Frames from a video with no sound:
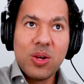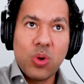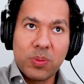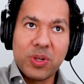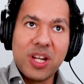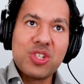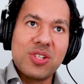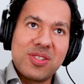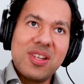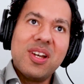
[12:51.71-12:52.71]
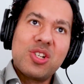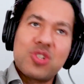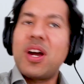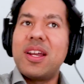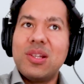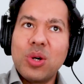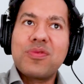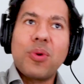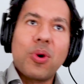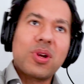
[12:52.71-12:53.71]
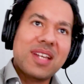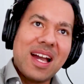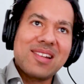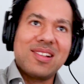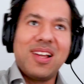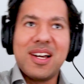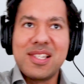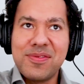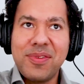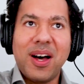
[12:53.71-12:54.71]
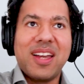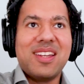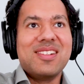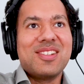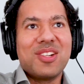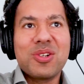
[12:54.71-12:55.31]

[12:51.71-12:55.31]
corporations to try and look for, catalyze, find?